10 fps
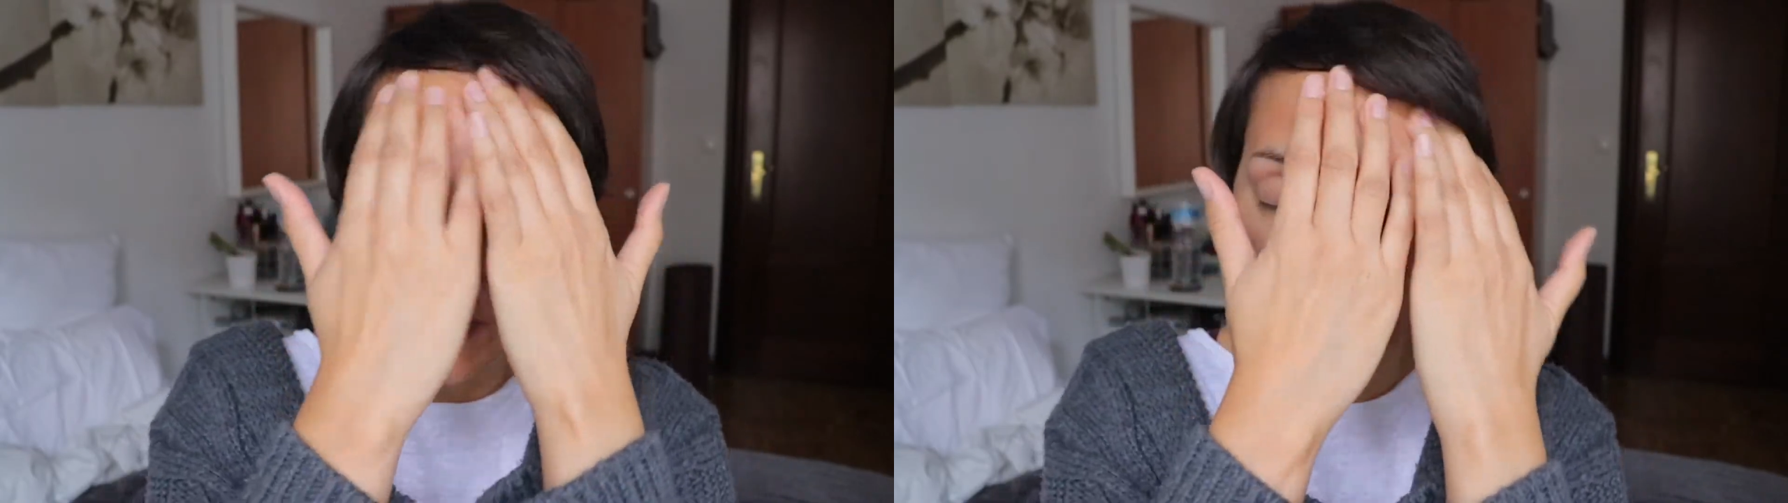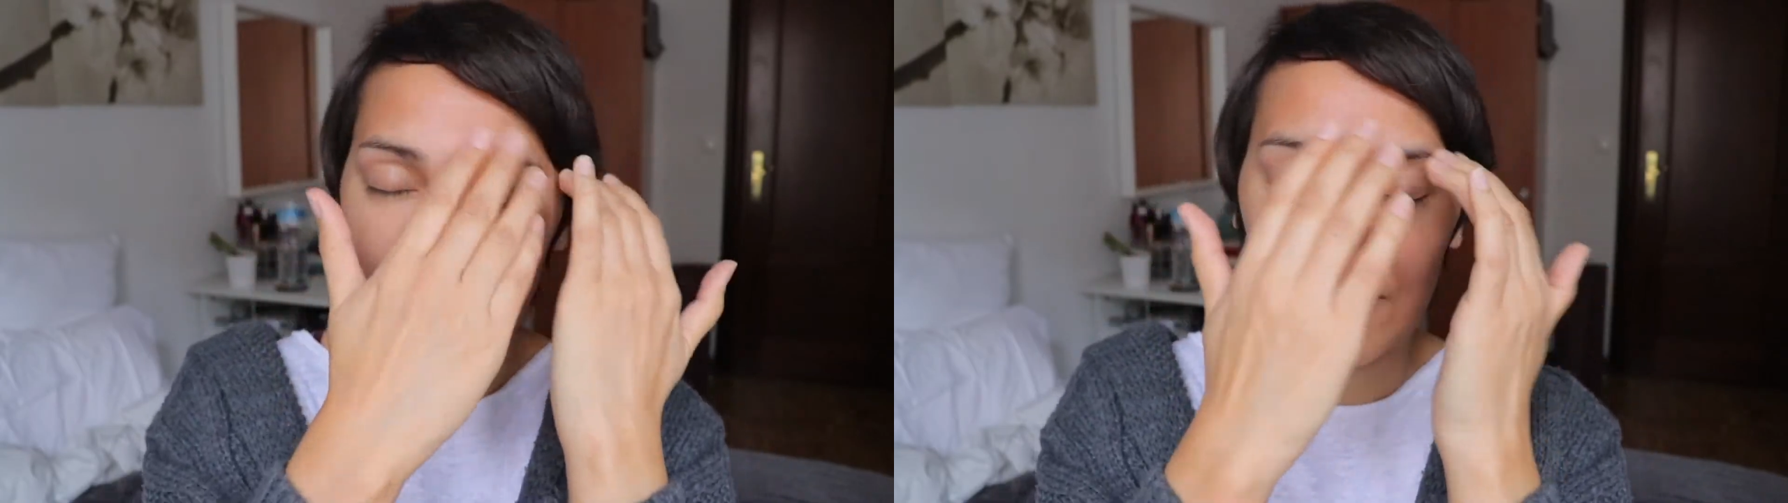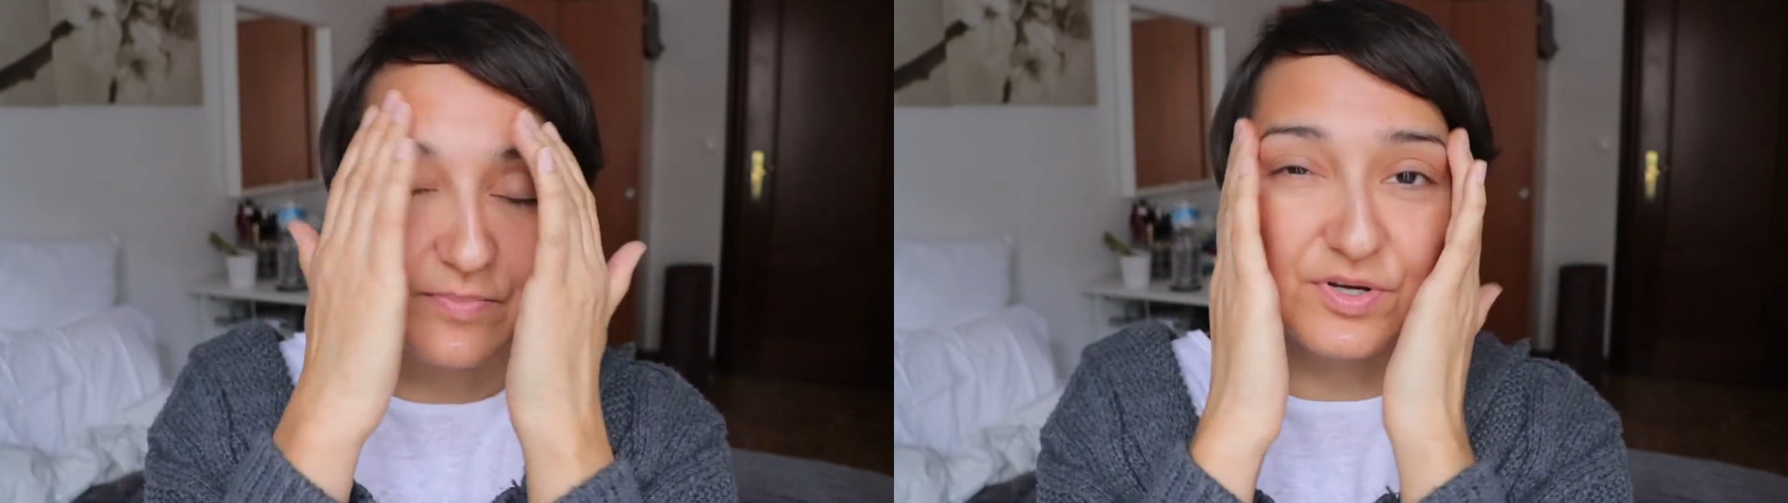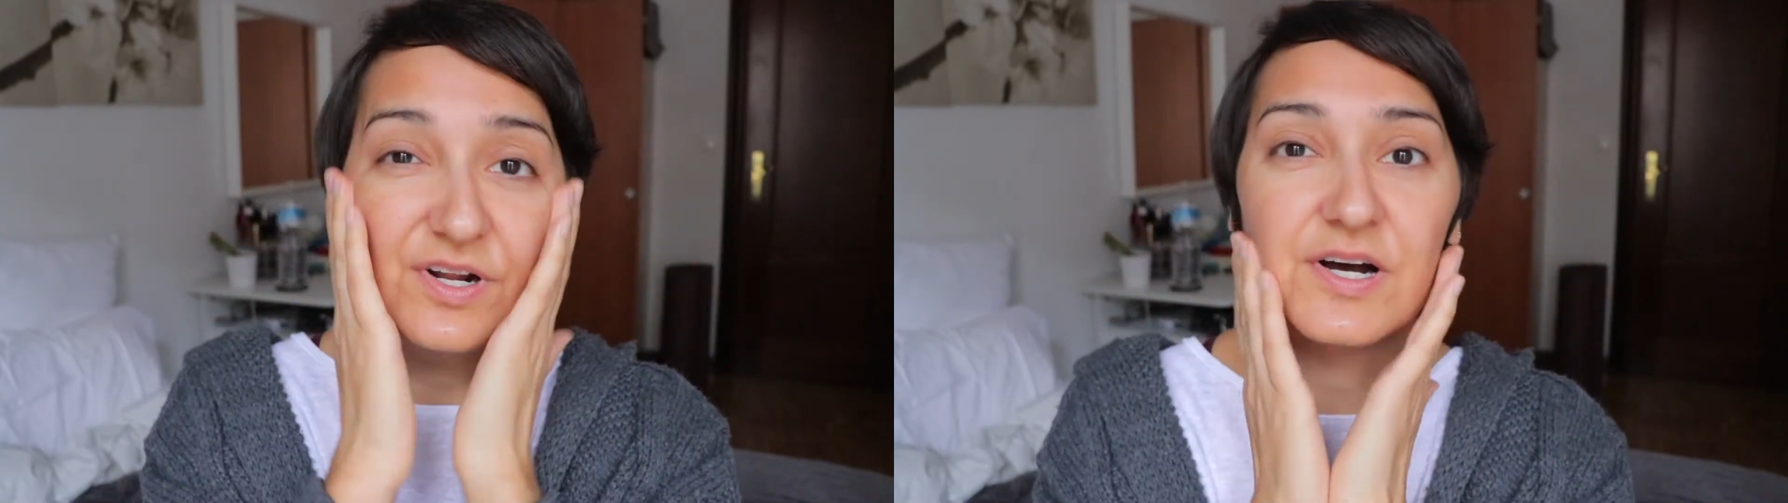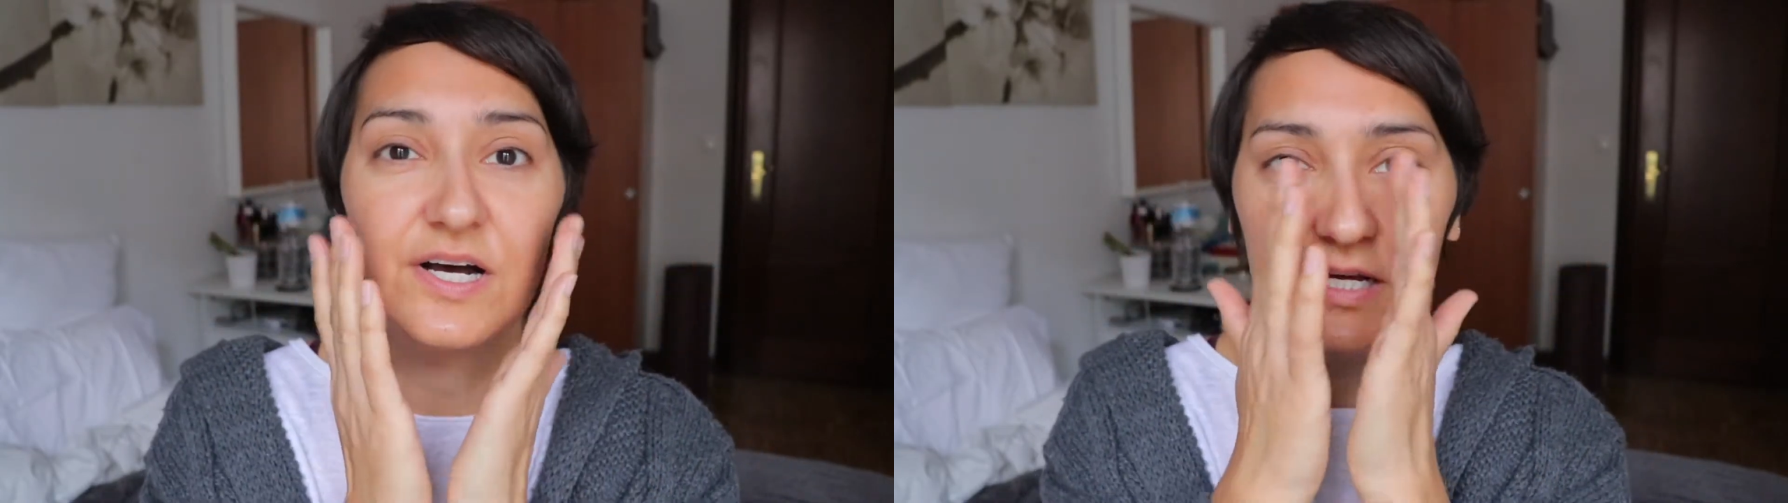thing that I
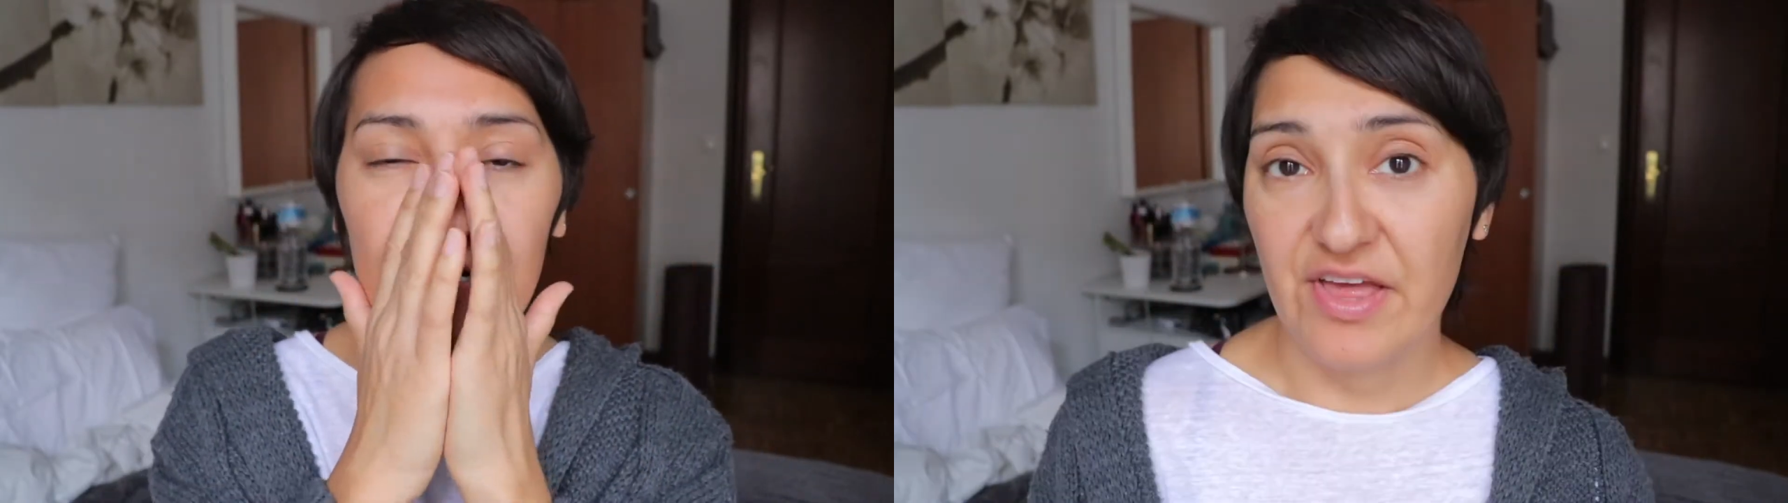put on.